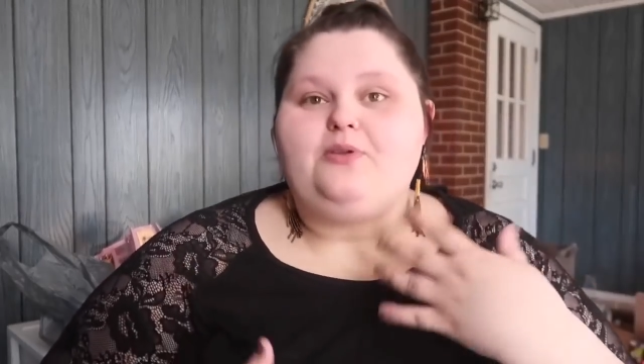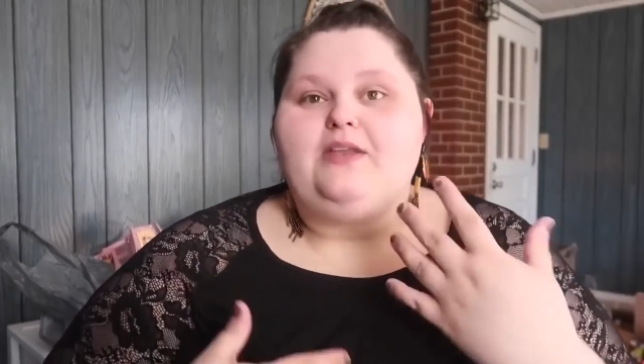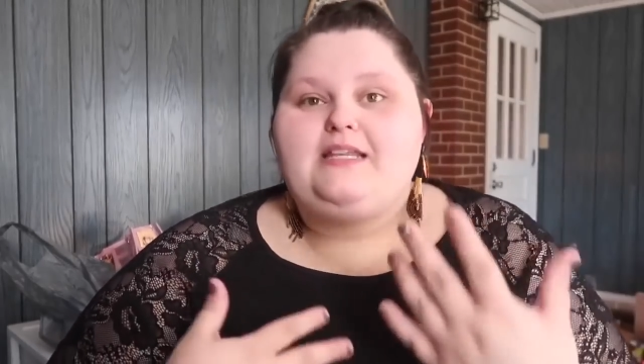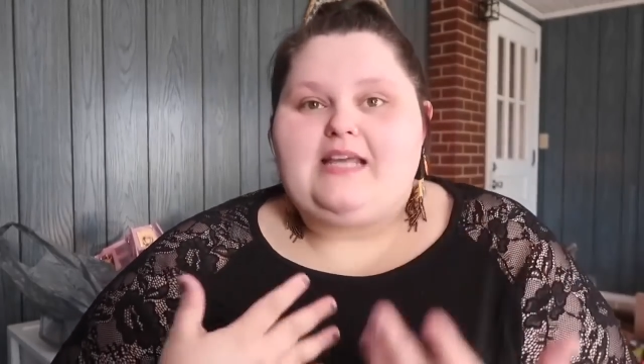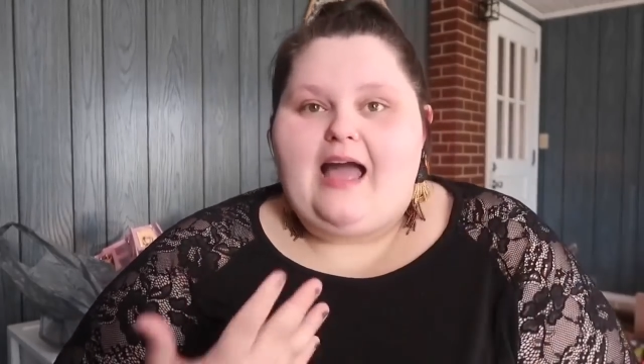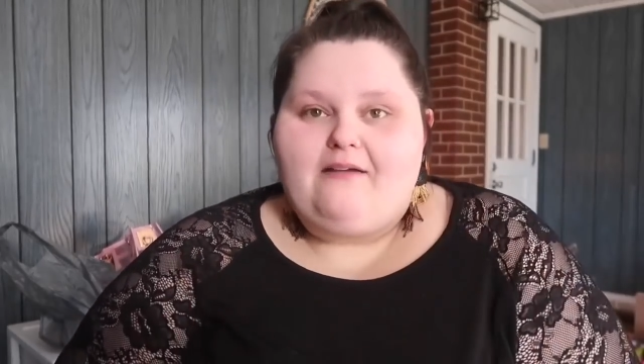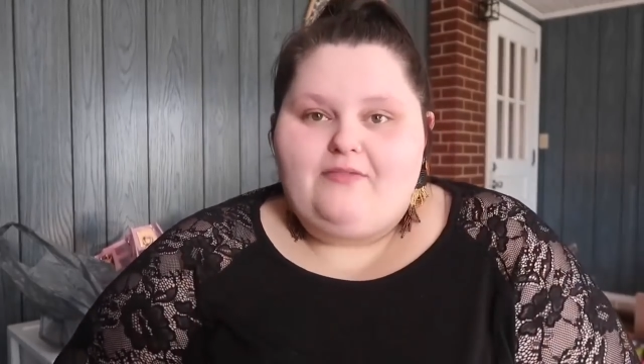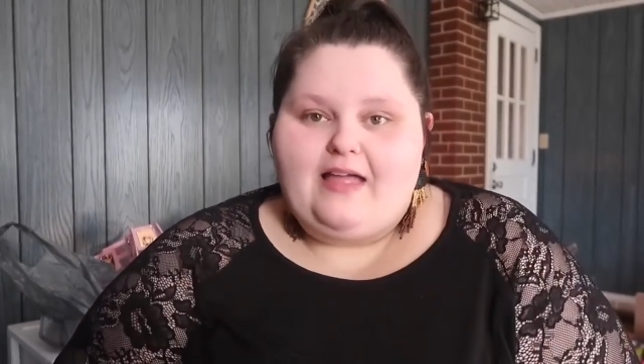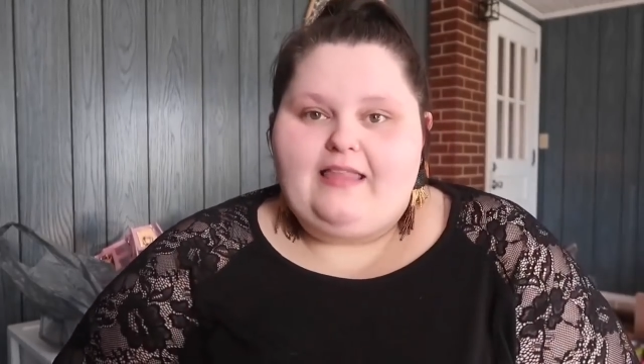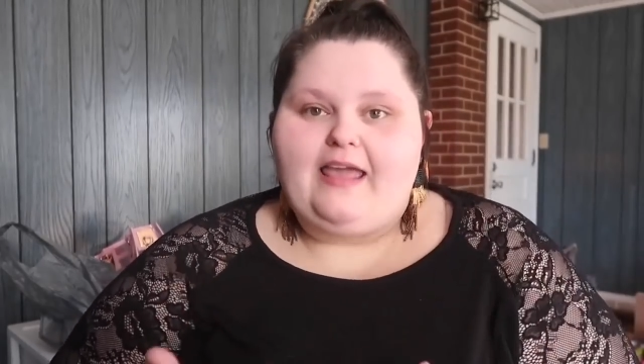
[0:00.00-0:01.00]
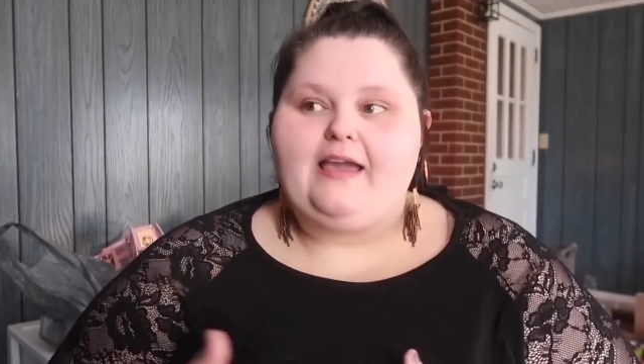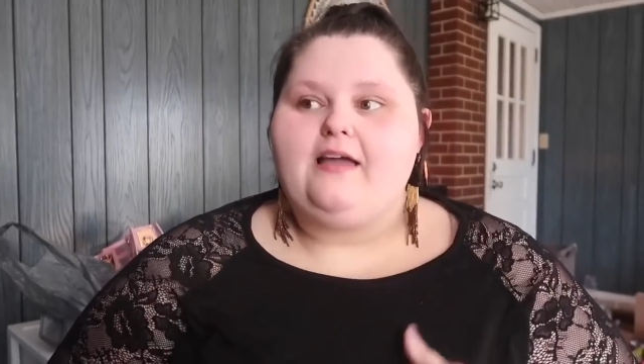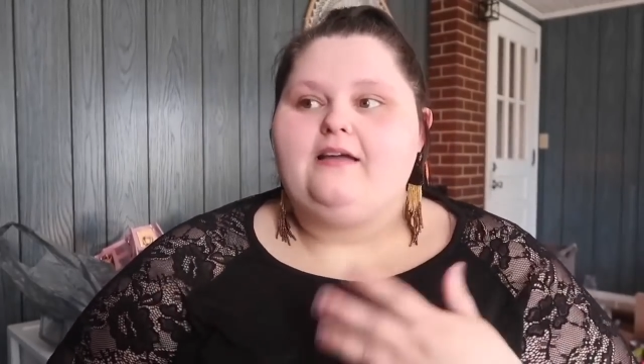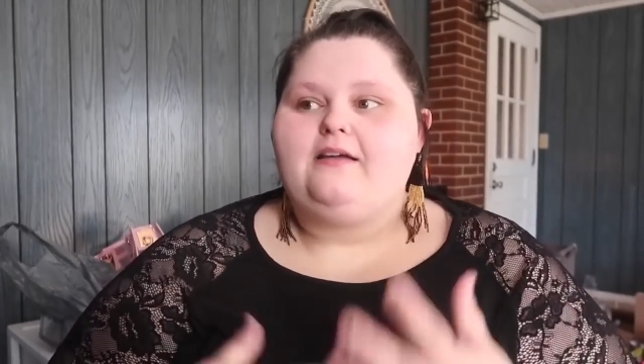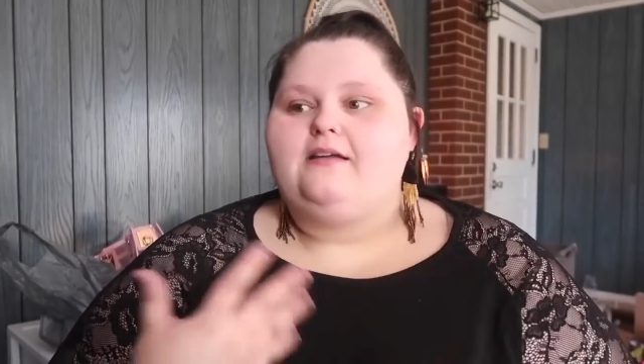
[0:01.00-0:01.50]
you need to have that
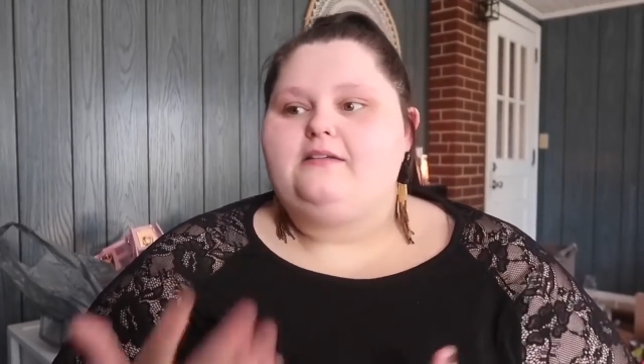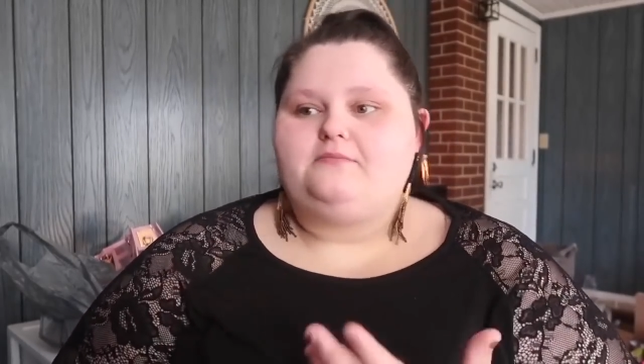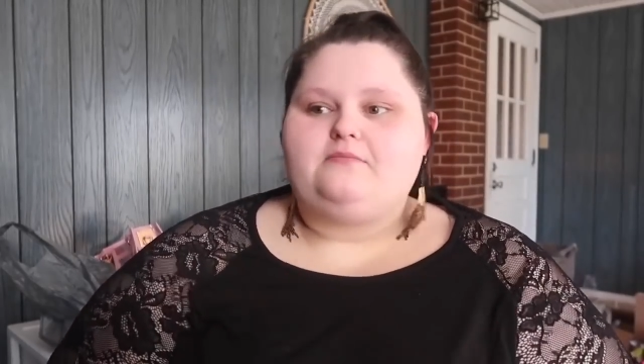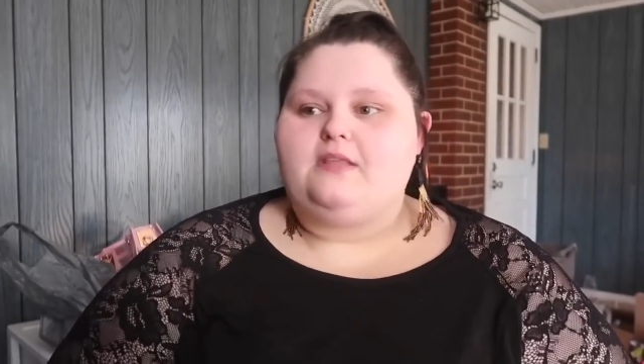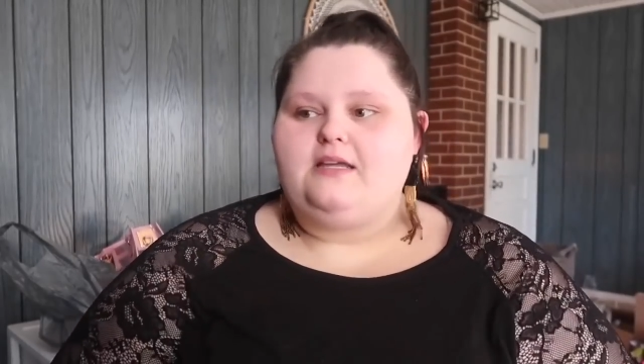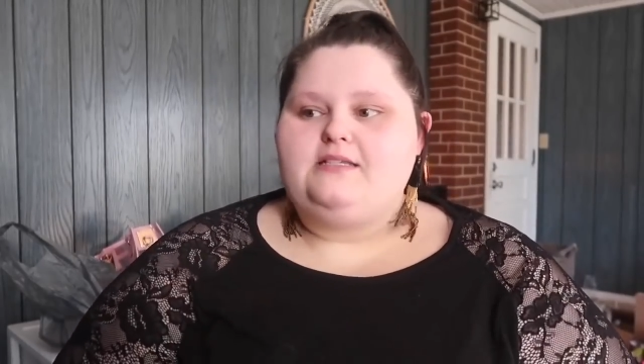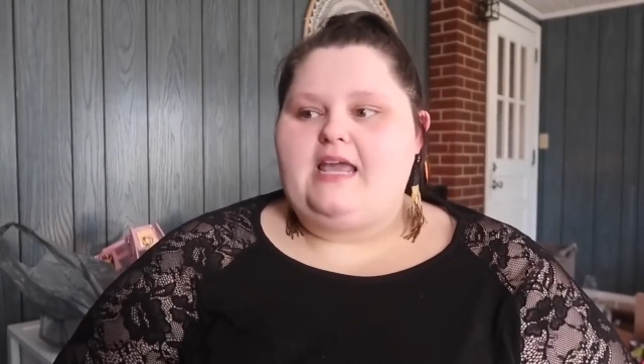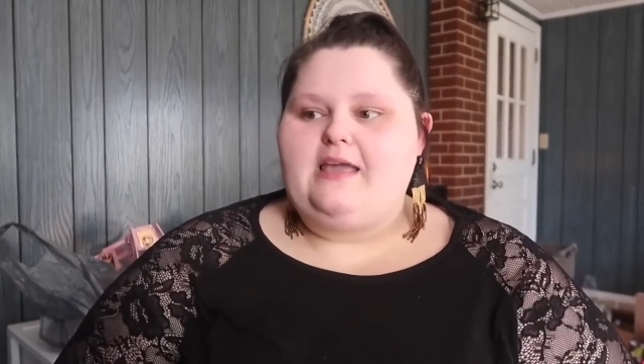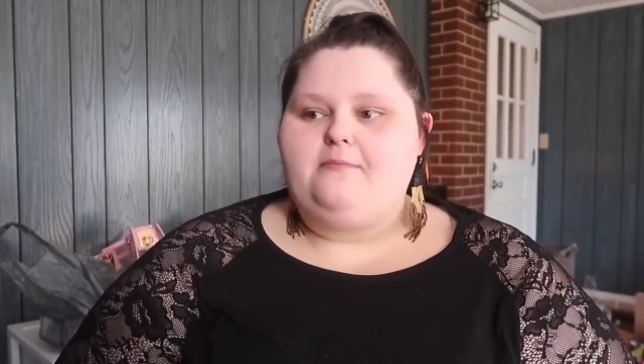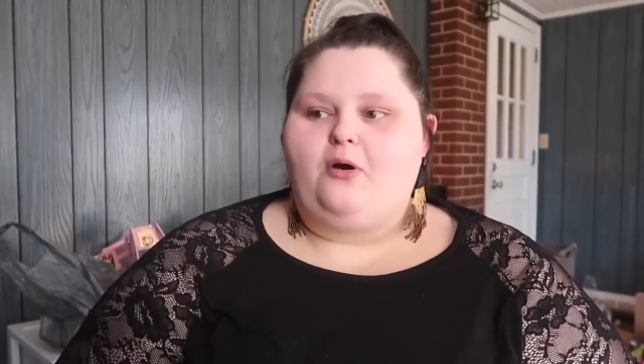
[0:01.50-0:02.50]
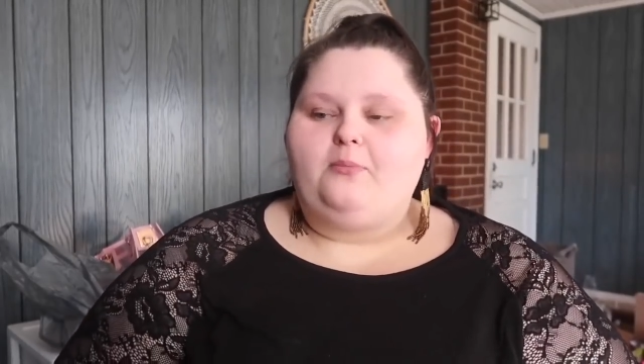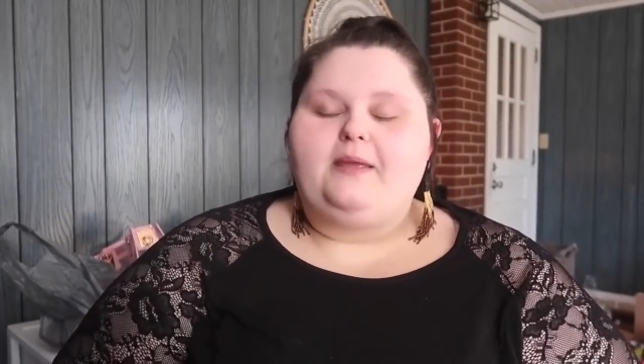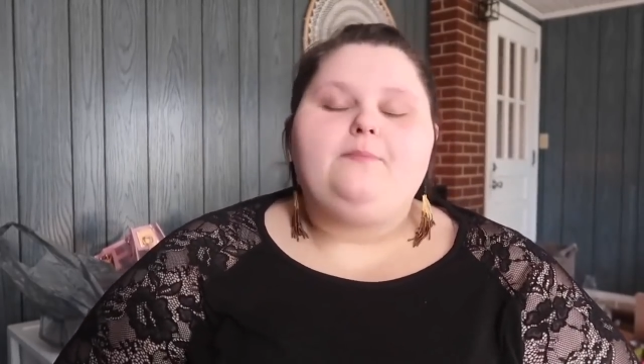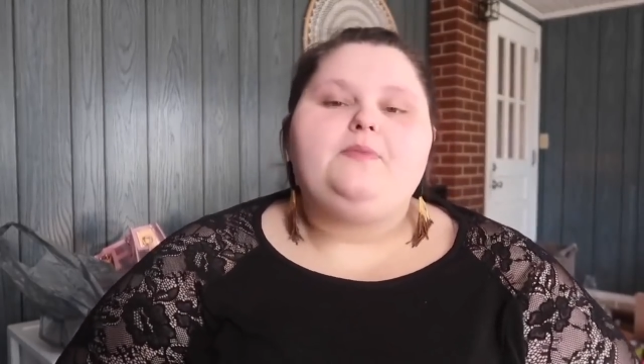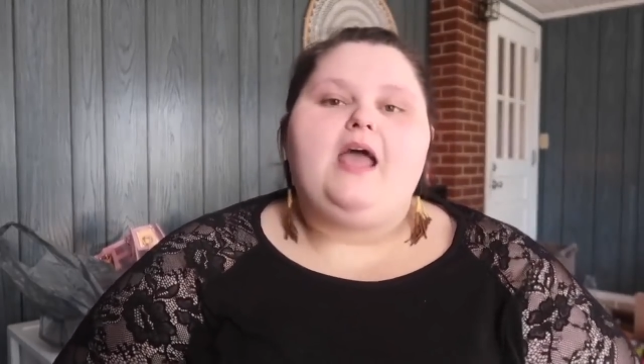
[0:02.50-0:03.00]
like date
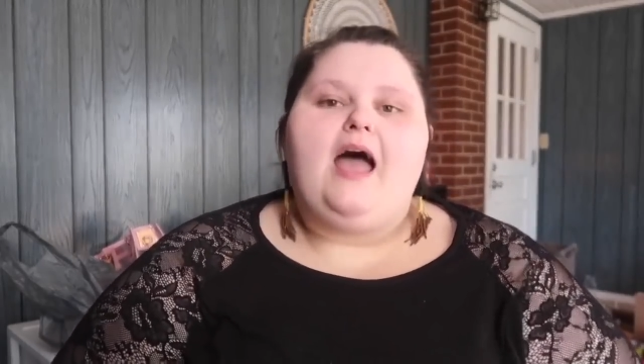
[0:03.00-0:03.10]
moment.